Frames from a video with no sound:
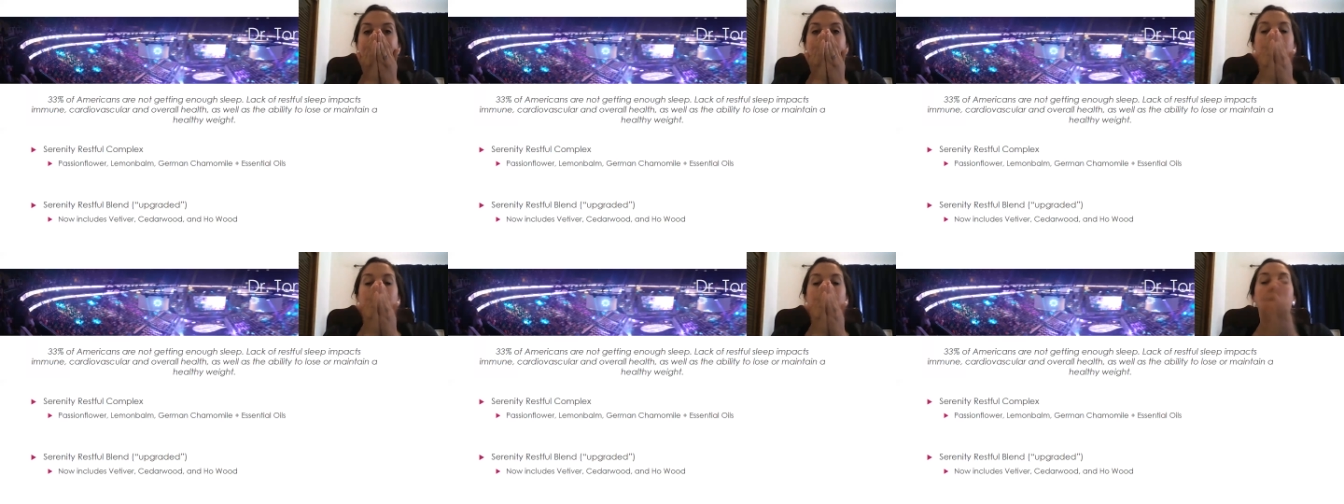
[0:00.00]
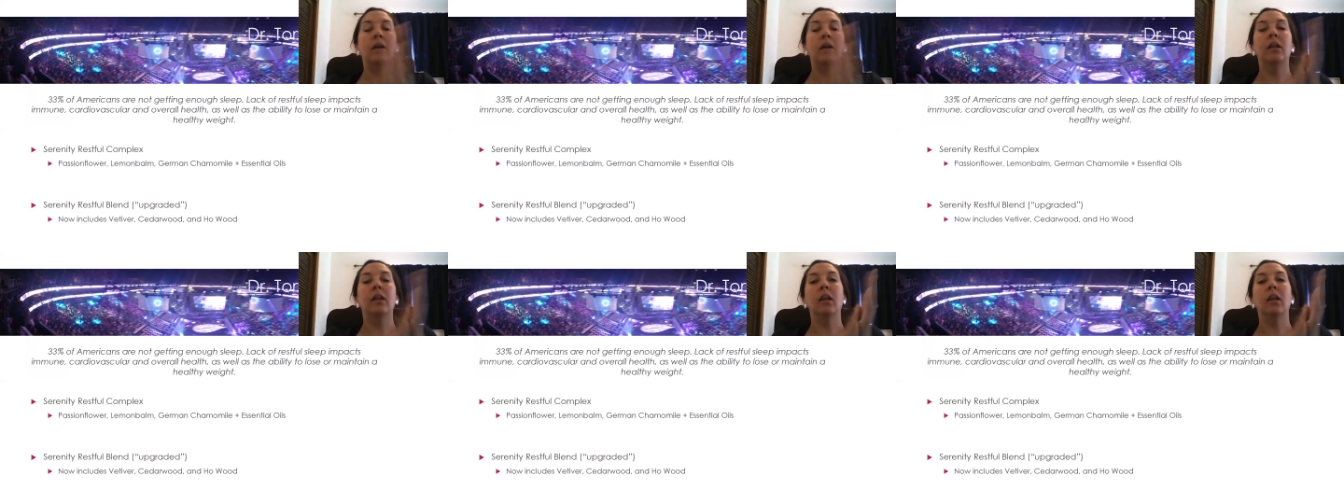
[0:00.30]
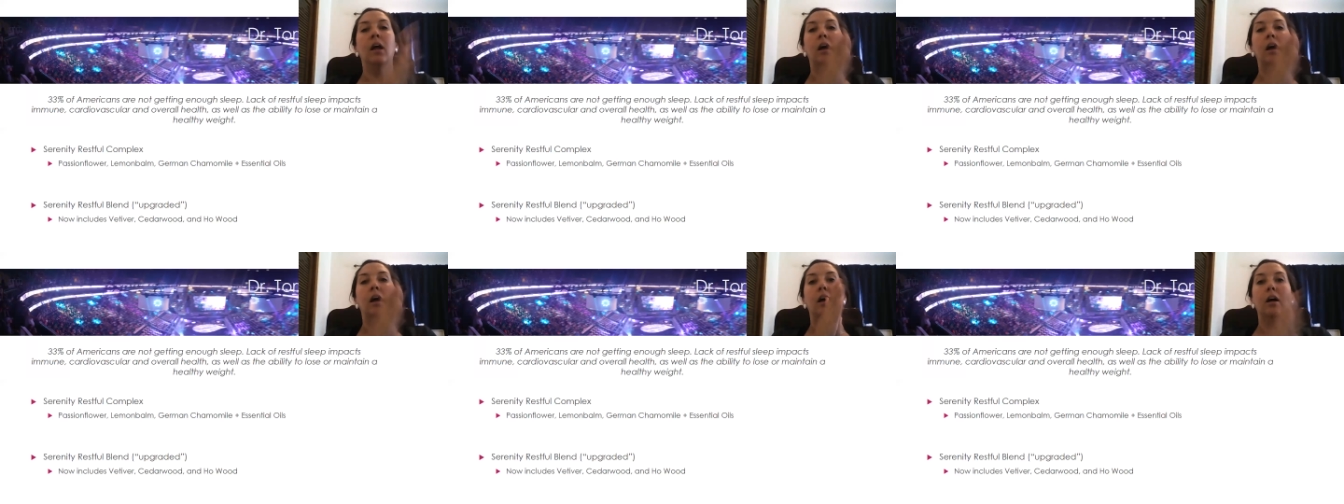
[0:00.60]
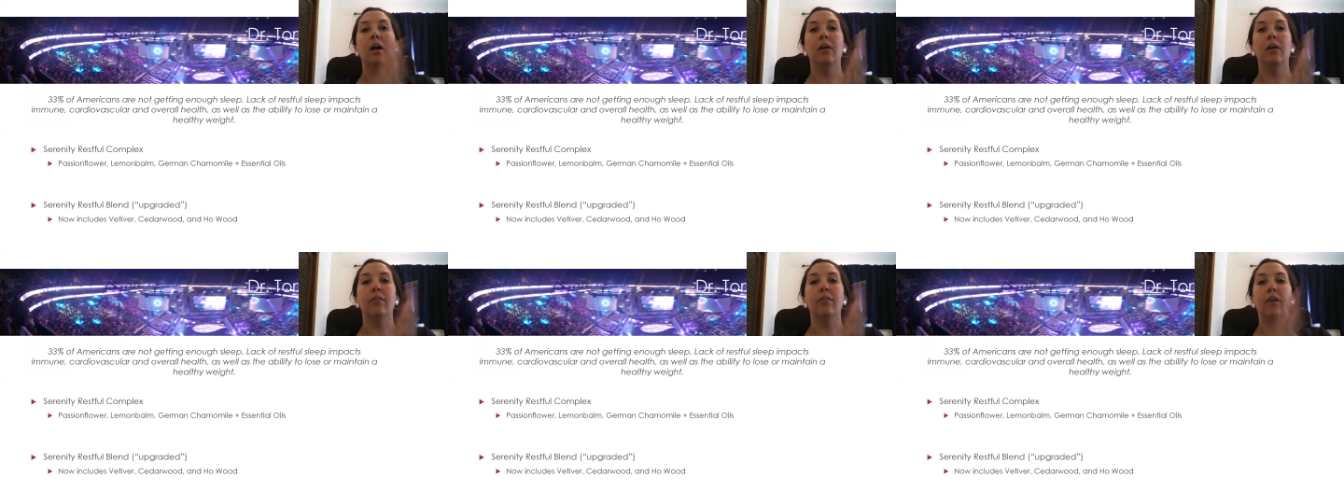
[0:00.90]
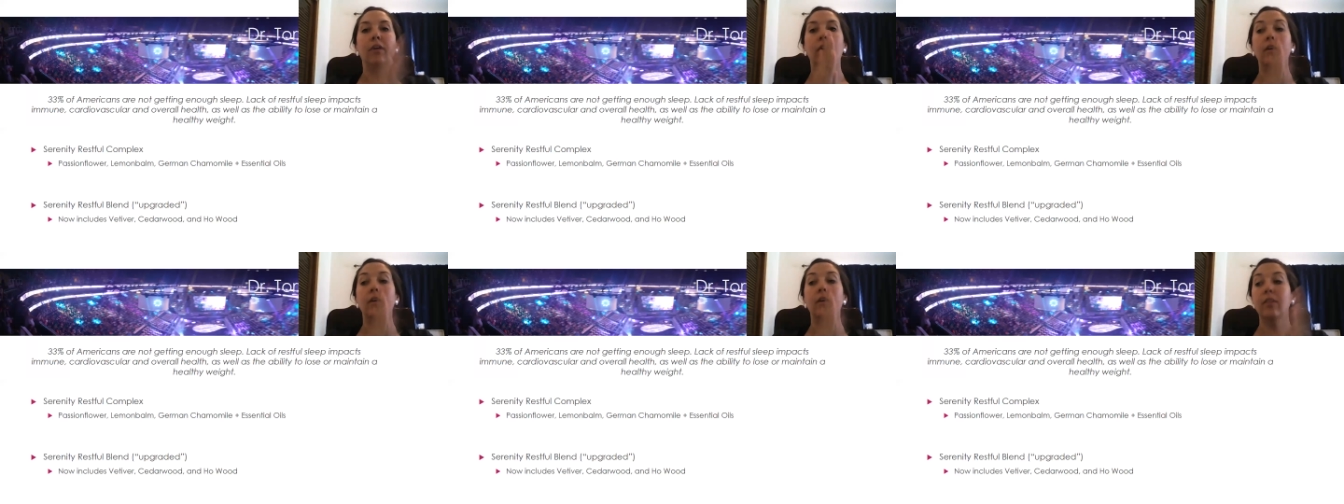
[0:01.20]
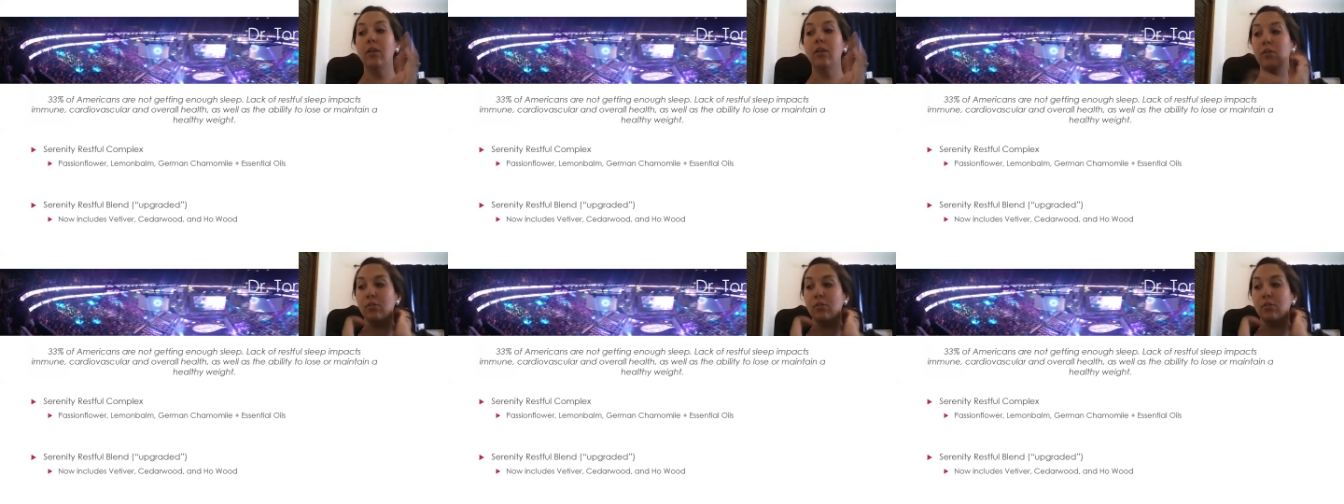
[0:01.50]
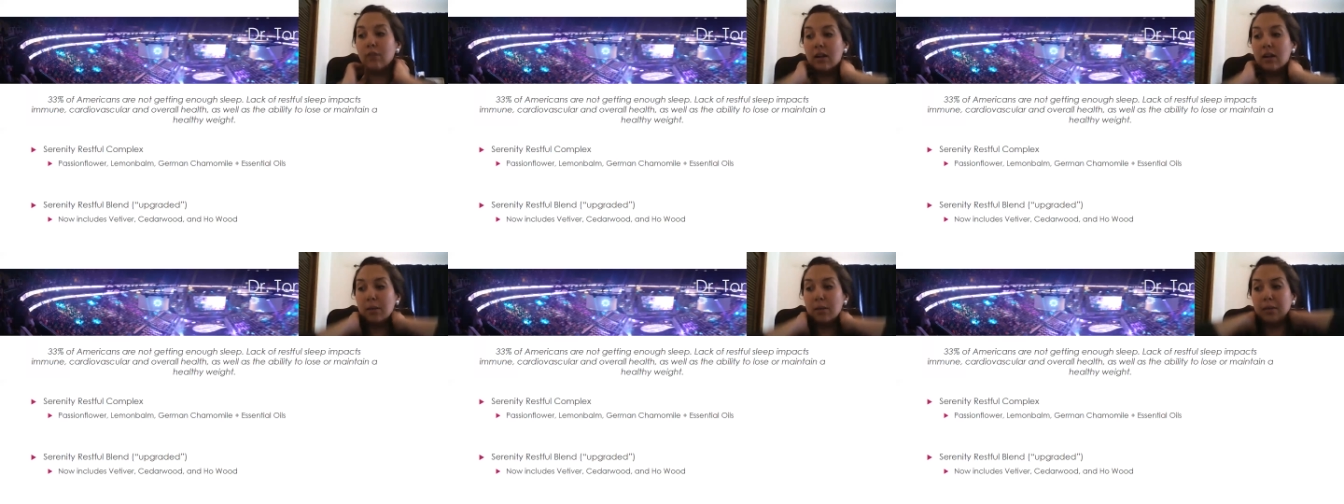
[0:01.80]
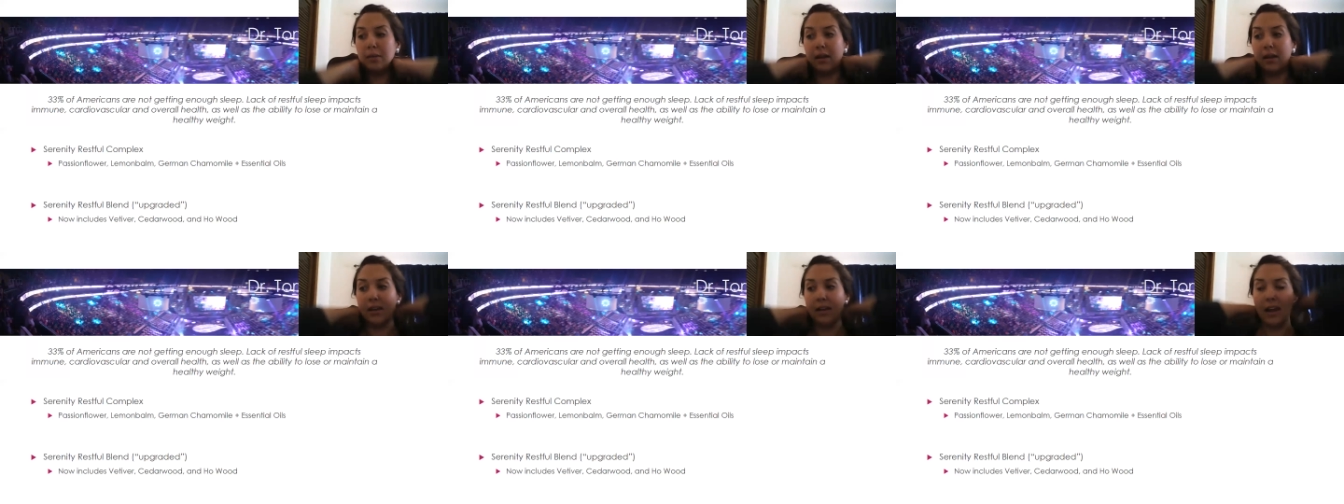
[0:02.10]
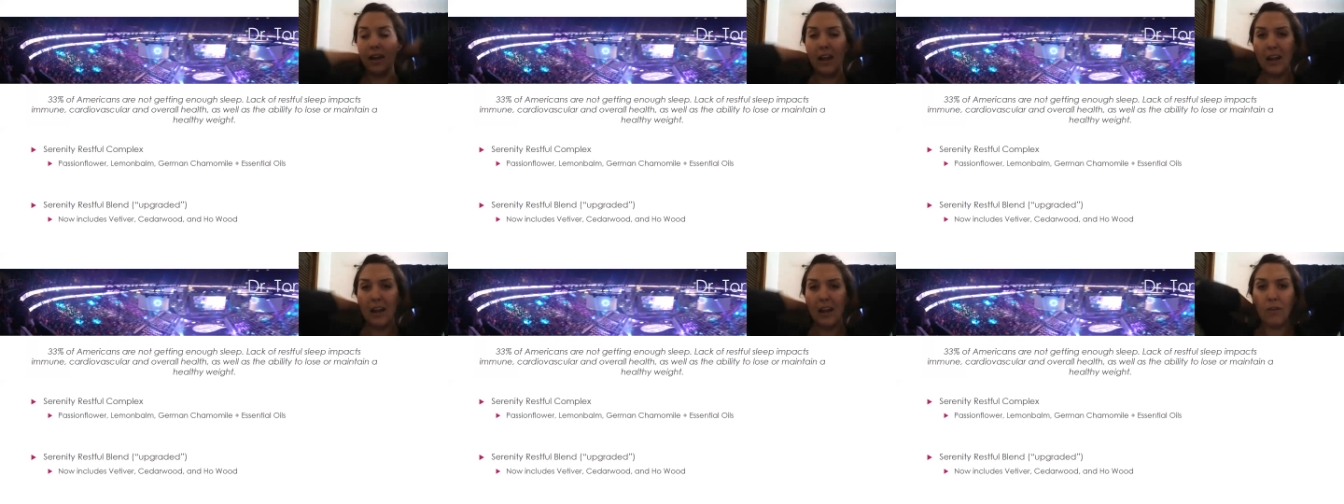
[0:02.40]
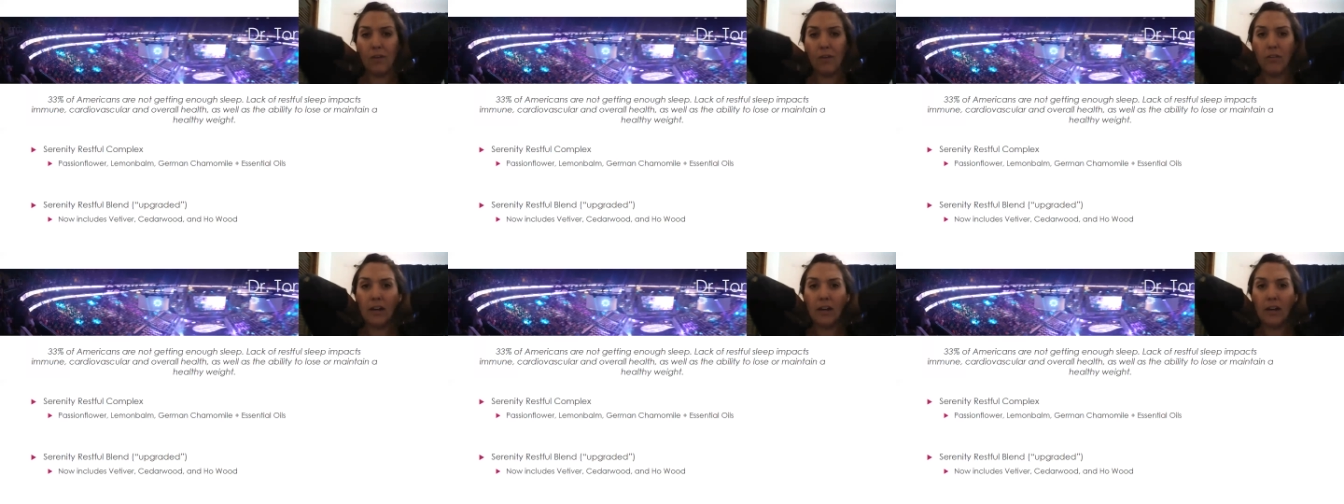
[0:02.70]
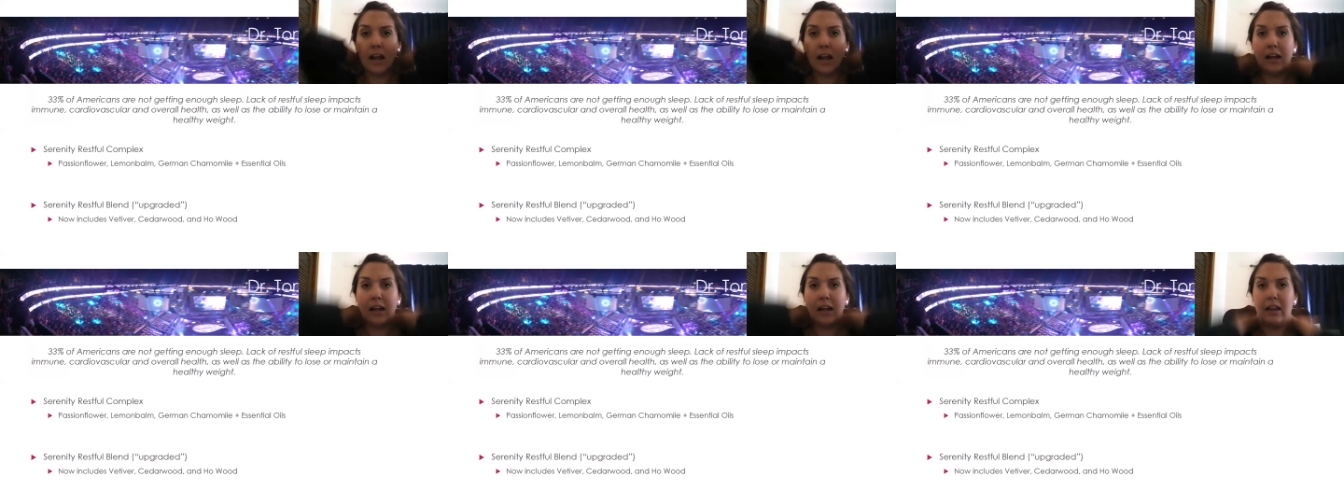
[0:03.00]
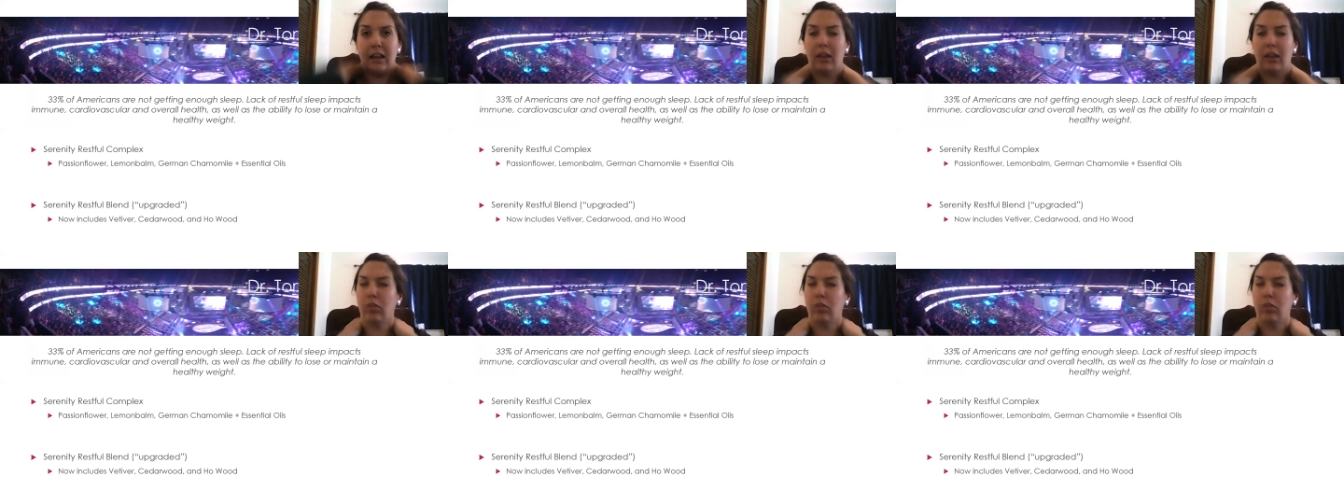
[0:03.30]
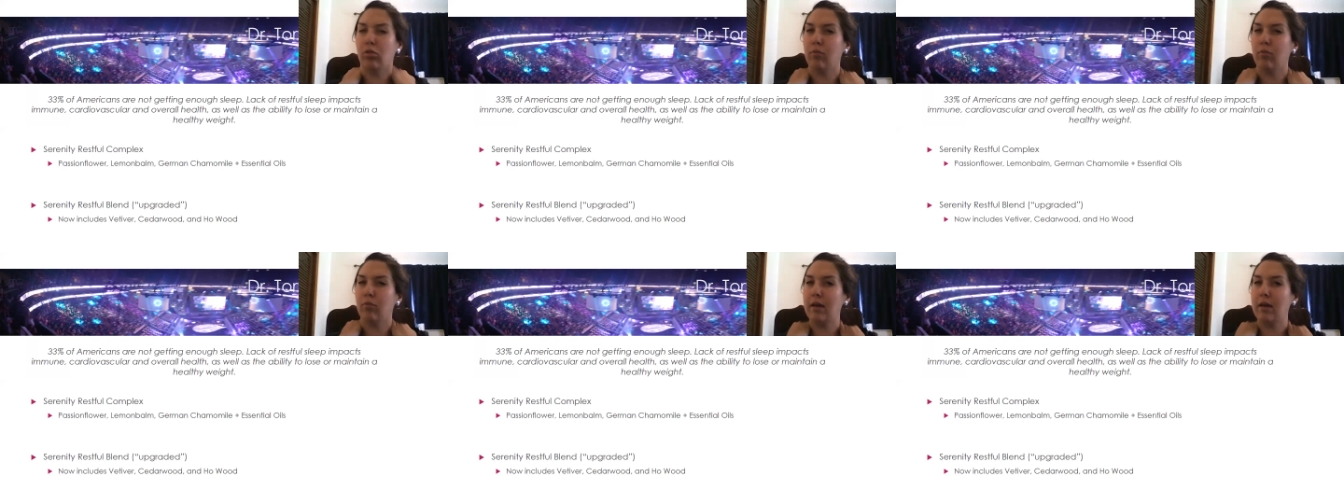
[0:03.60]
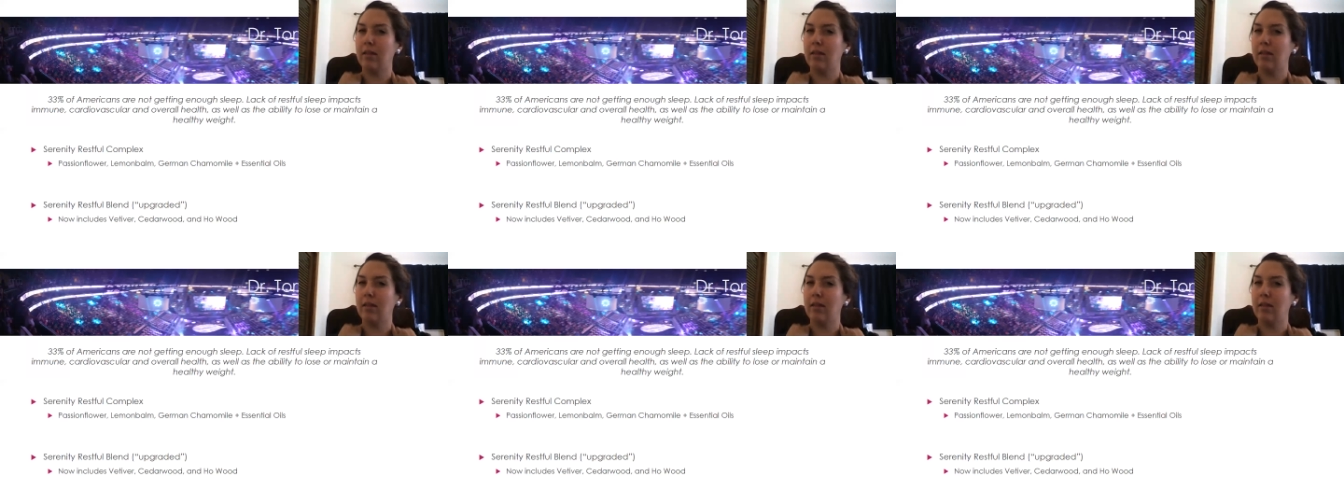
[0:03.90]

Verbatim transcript: we love the new Serenity blend. And I've already had like three